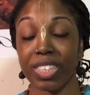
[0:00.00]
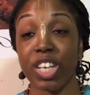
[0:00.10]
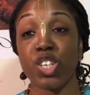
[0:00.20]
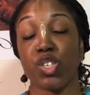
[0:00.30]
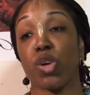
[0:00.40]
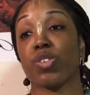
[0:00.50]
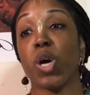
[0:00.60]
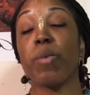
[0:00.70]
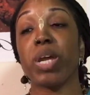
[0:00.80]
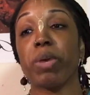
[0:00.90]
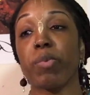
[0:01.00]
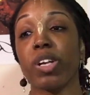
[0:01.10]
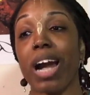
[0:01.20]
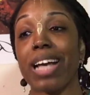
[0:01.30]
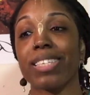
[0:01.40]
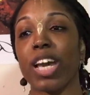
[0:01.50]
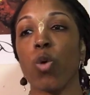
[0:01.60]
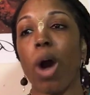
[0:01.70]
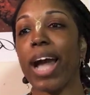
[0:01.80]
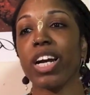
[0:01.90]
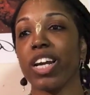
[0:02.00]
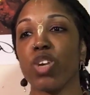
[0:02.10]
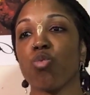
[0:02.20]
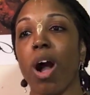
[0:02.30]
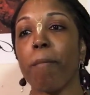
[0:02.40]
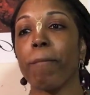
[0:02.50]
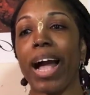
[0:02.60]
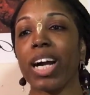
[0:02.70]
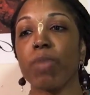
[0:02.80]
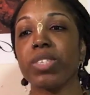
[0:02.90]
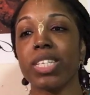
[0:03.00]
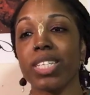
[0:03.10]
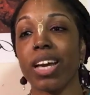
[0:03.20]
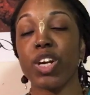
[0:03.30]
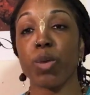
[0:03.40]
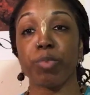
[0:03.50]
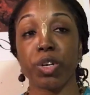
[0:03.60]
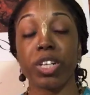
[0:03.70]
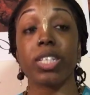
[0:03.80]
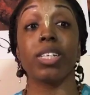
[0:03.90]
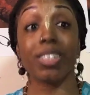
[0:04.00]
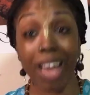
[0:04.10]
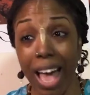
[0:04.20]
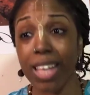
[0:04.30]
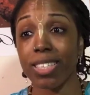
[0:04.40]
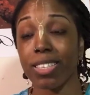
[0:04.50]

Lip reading: So many people are asking, why couldn't Ram back up Sita and her purity? Yes.